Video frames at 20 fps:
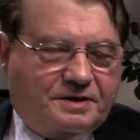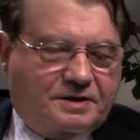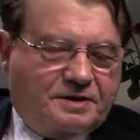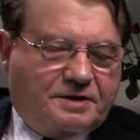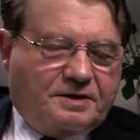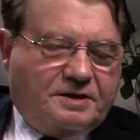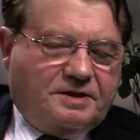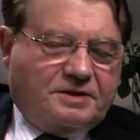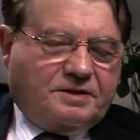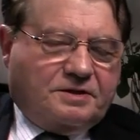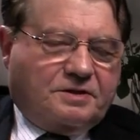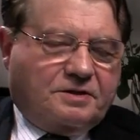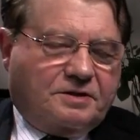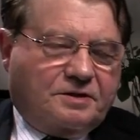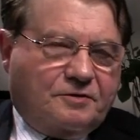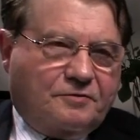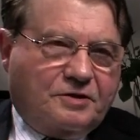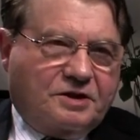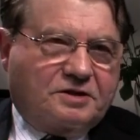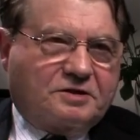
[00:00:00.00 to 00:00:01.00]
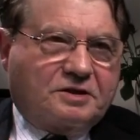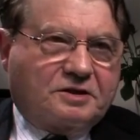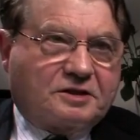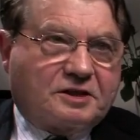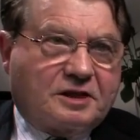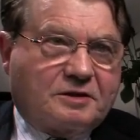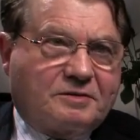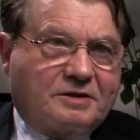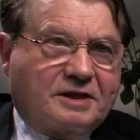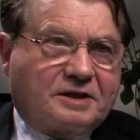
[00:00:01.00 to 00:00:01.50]
this reverse
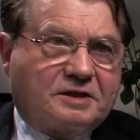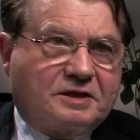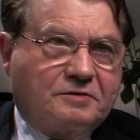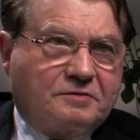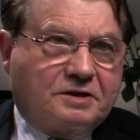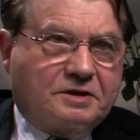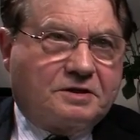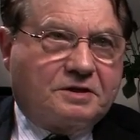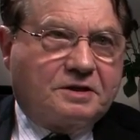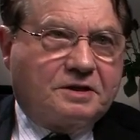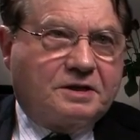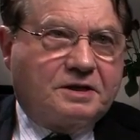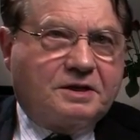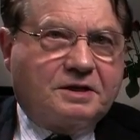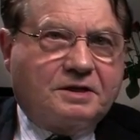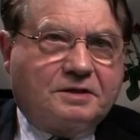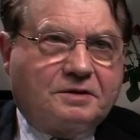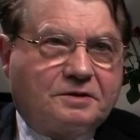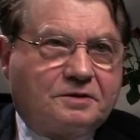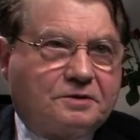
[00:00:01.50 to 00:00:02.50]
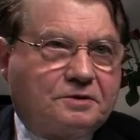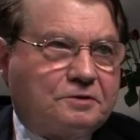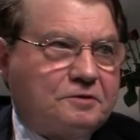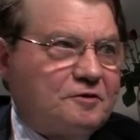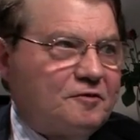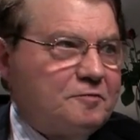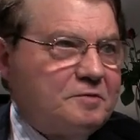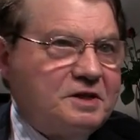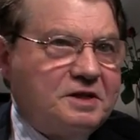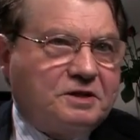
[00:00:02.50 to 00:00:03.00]
transcriptase activity, you
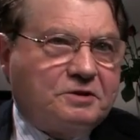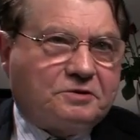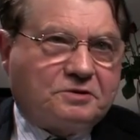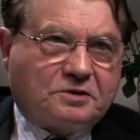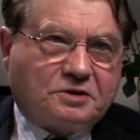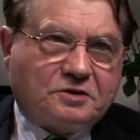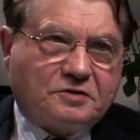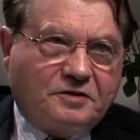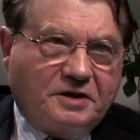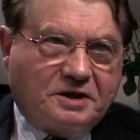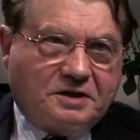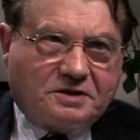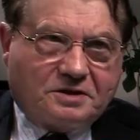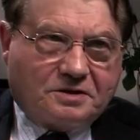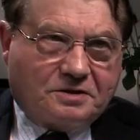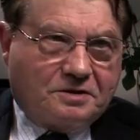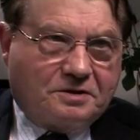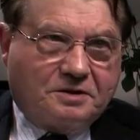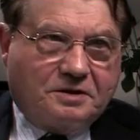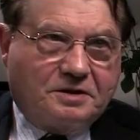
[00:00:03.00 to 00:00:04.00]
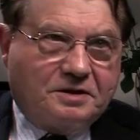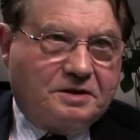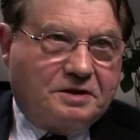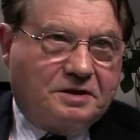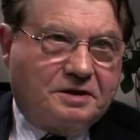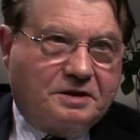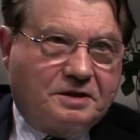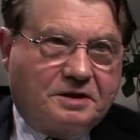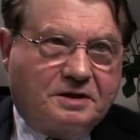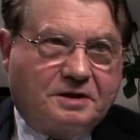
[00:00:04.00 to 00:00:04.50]
have many other things in
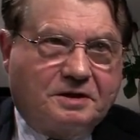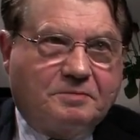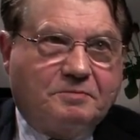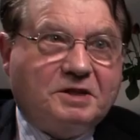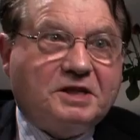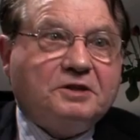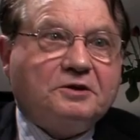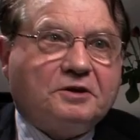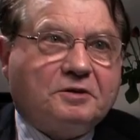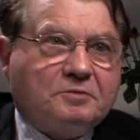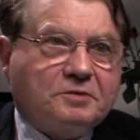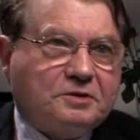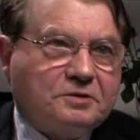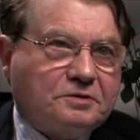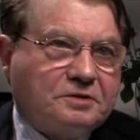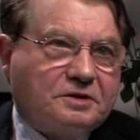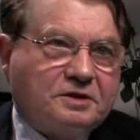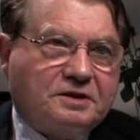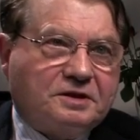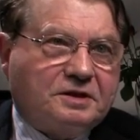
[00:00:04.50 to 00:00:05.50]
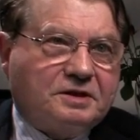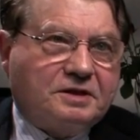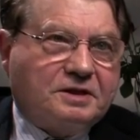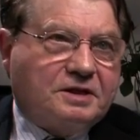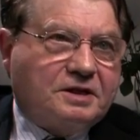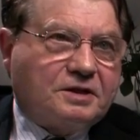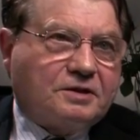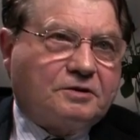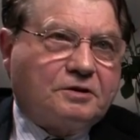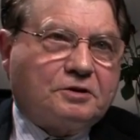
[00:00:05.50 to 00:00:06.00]
the medium, in the
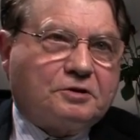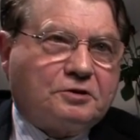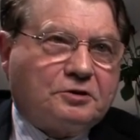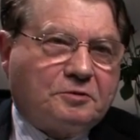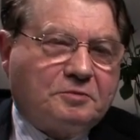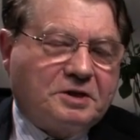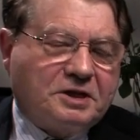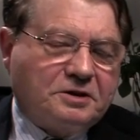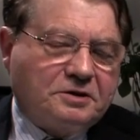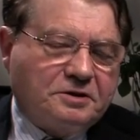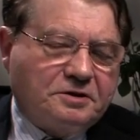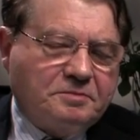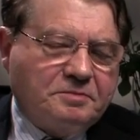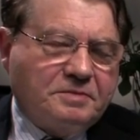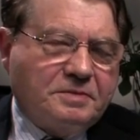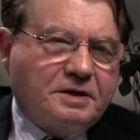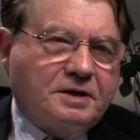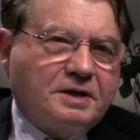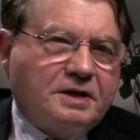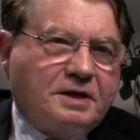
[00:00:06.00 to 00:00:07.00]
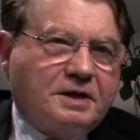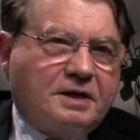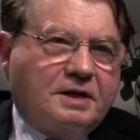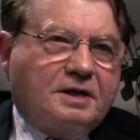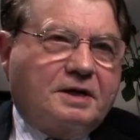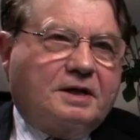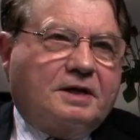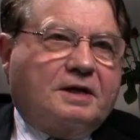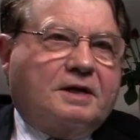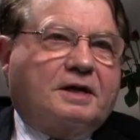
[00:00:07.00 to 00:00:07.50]
culture medium,
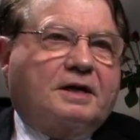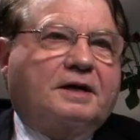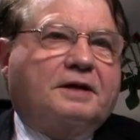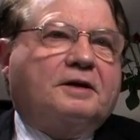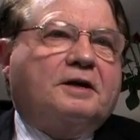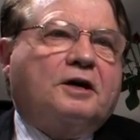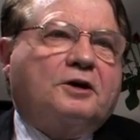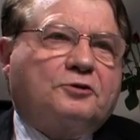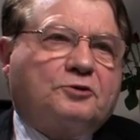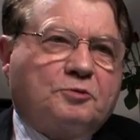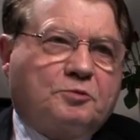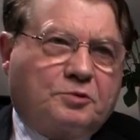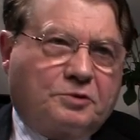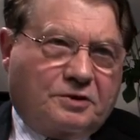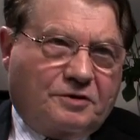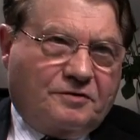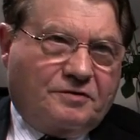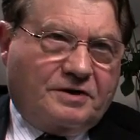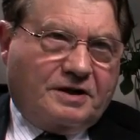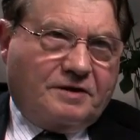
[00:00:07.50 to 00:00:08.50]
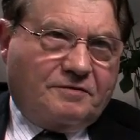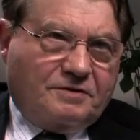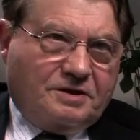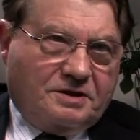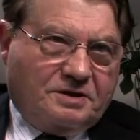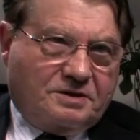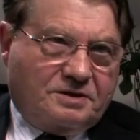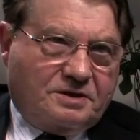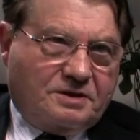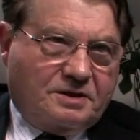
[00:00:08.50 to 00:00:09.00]
and how to purify
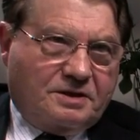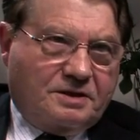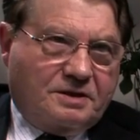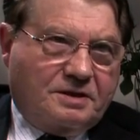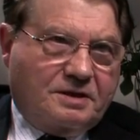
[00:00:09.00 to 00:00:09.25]
this.